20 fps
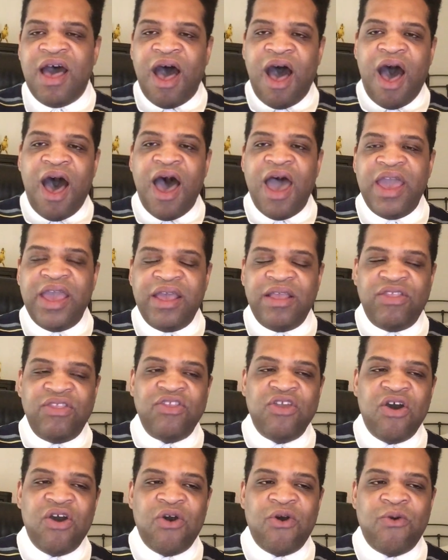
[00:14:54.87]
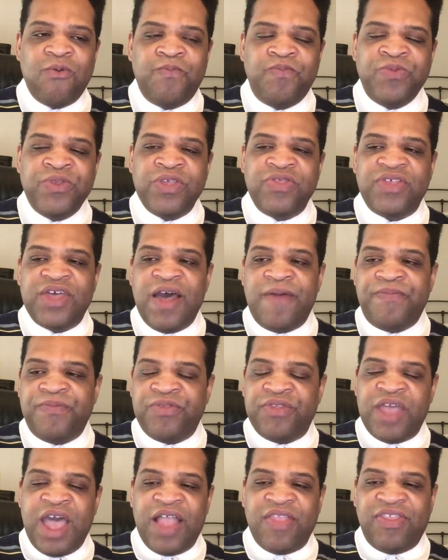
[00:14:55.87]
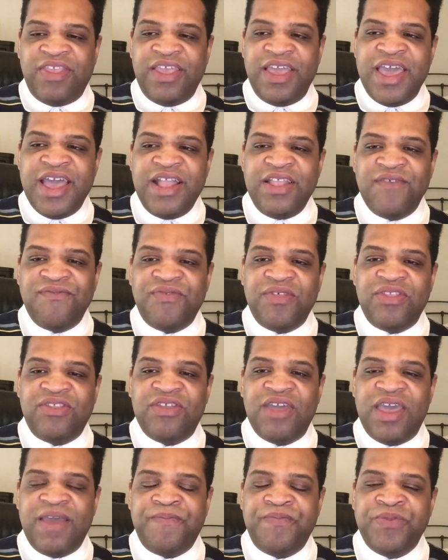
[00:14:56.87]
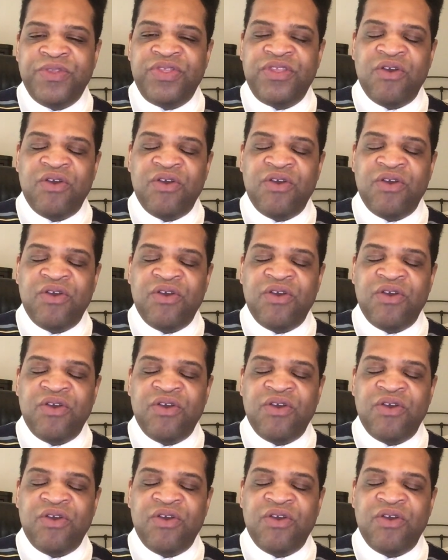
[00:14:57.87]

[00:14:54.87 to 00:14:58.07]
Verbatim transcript: I know that at the end of the day,